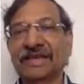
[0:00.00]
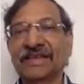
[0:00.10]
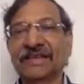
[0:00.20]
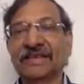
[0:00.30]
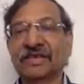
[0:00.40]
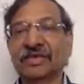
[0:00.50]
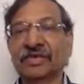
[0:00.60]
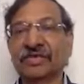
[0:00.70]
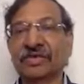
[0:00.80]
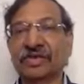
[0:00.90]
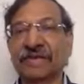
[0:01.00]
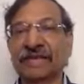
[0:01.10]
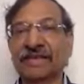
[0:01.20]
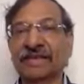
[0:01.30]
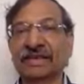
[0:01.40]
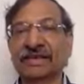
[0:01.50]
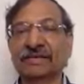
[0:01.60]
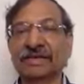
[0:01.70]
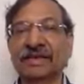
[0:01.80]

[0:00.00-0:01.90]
1,800 crore for marketing,